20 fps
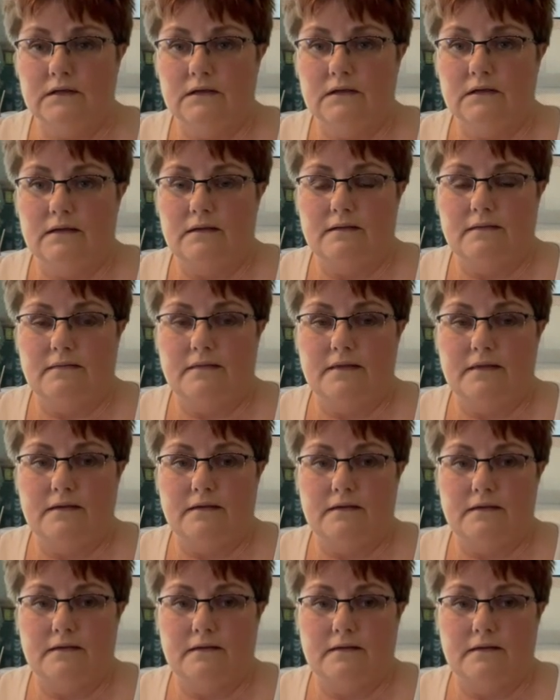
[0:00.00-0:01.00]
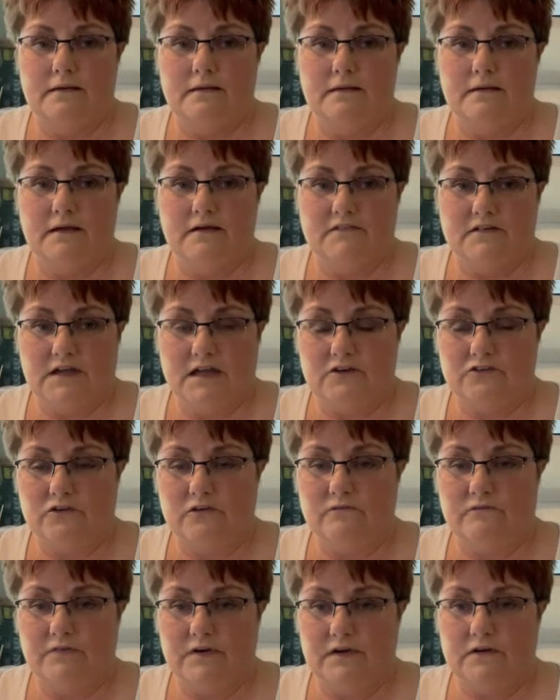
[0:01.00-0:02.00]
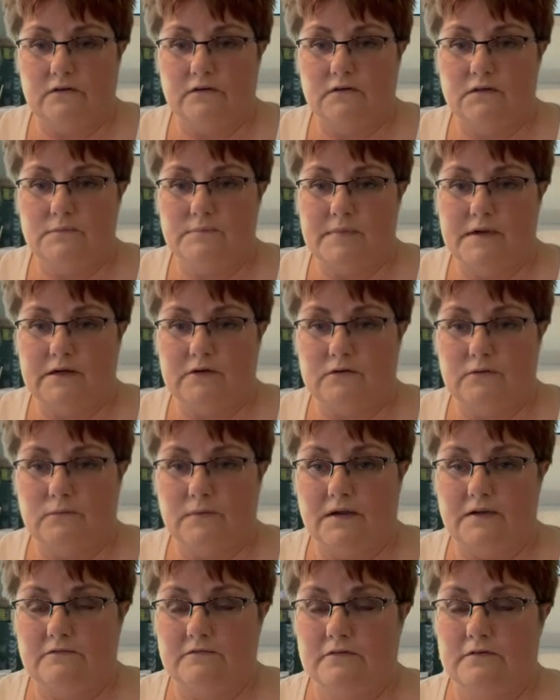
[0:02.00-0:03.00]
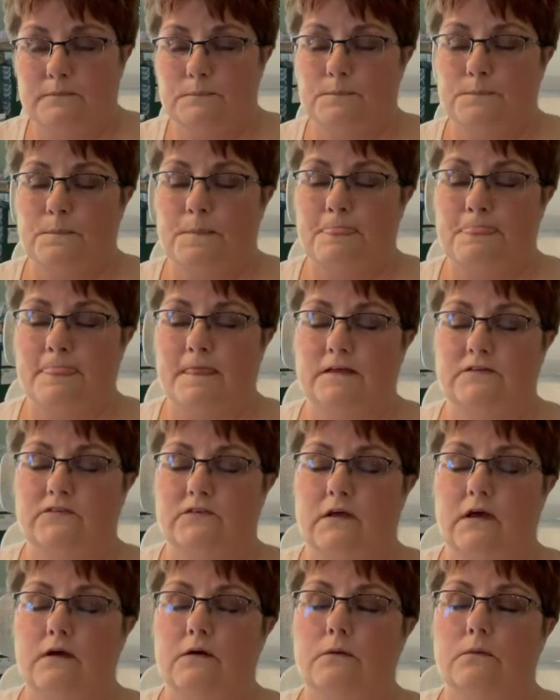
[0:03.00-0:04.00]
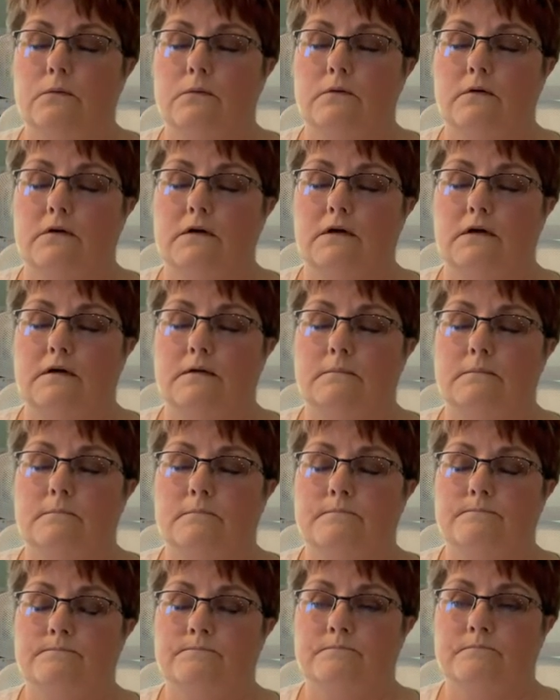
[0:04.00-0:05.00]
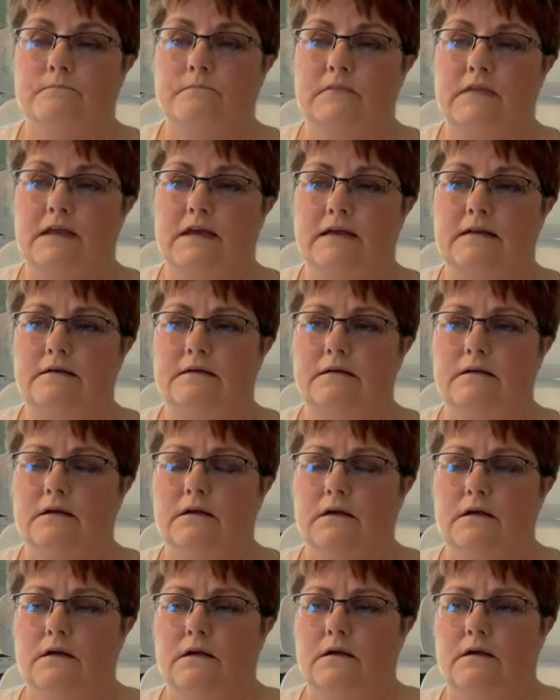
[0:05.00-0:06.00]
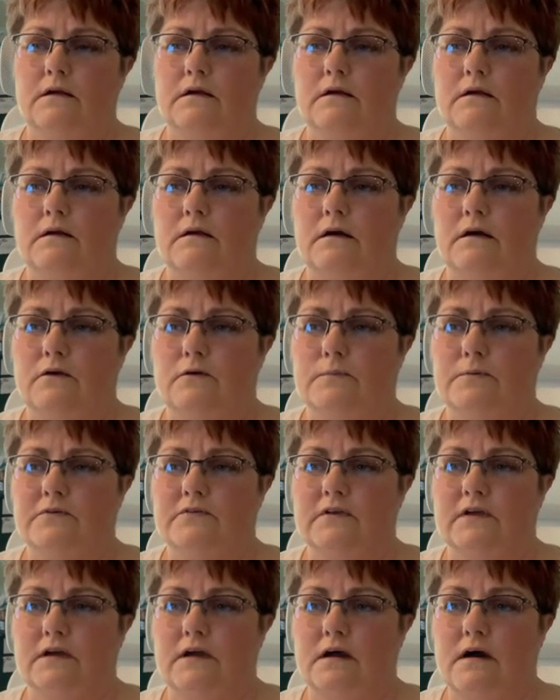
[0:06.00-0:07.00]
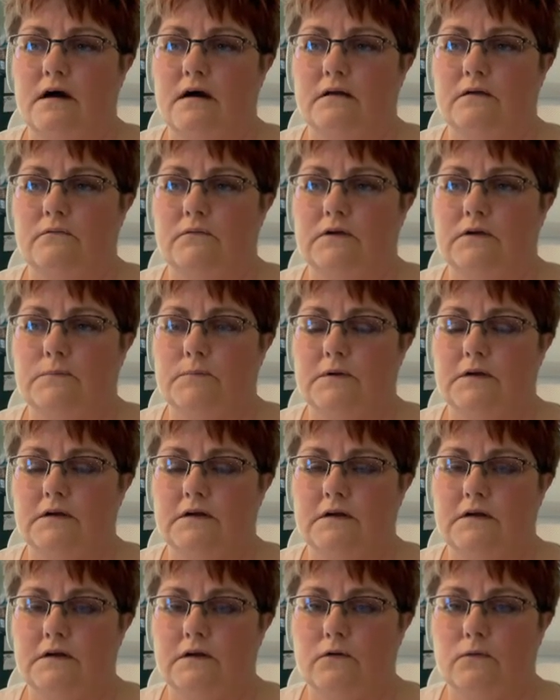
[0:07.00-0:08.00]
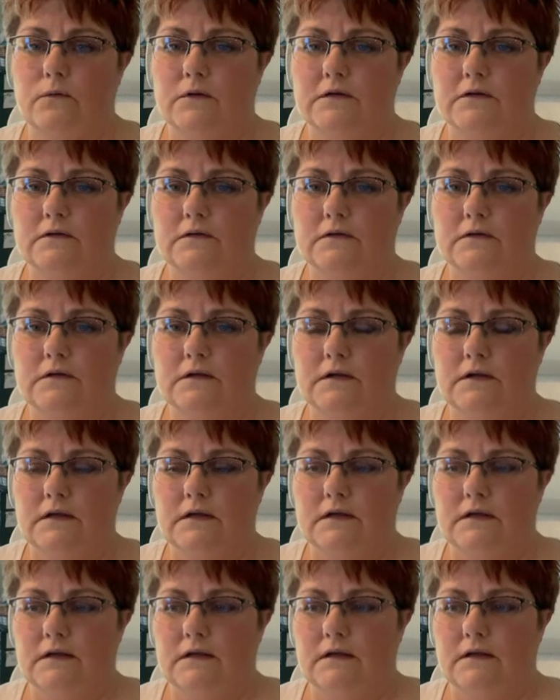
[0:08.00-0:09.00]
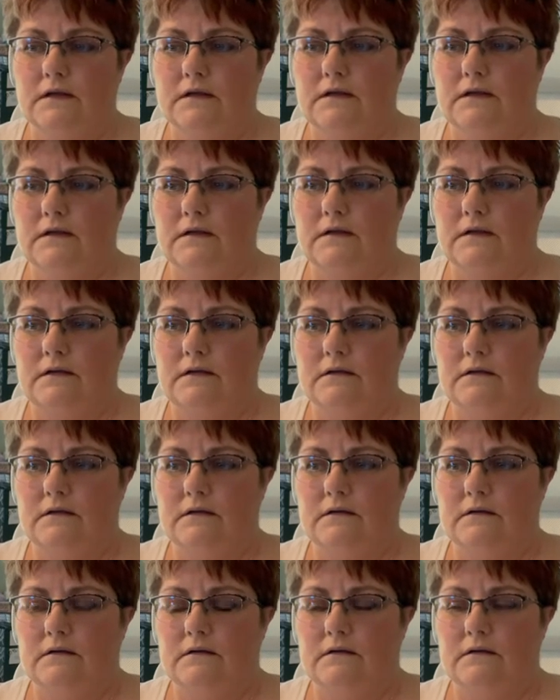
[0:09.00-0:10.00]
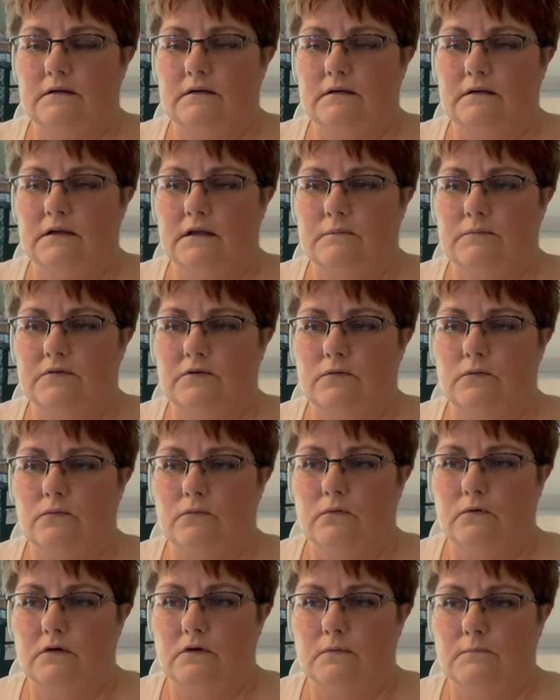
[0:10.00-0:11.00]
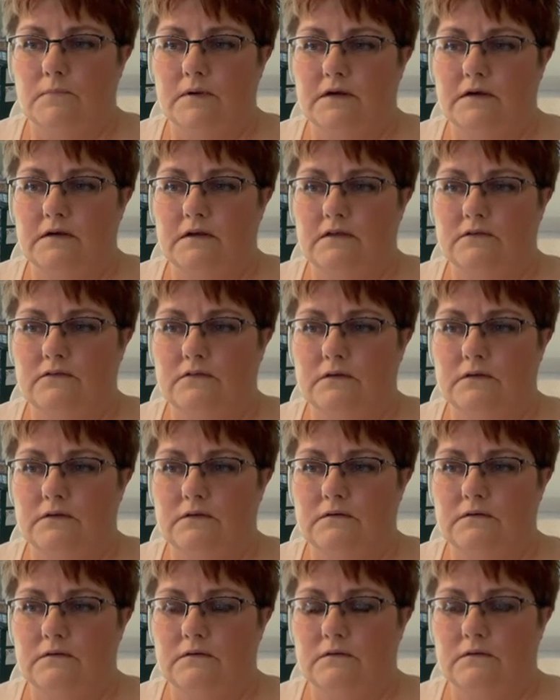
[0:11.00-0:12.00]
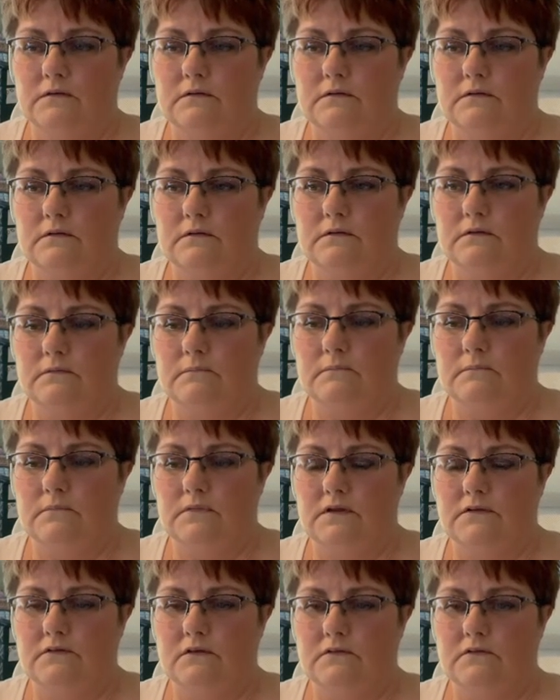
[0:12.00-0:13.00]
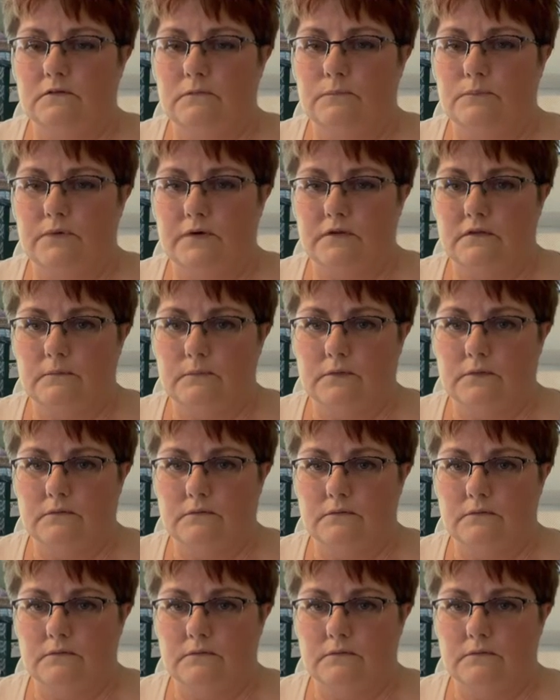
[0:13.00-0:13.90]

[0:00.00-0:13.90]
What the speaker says: and then have it catch on fire in the microwave. So, and 100% cotton, when you put it in a quilt, it keeps you warm, but it doesn't, it's also breathable.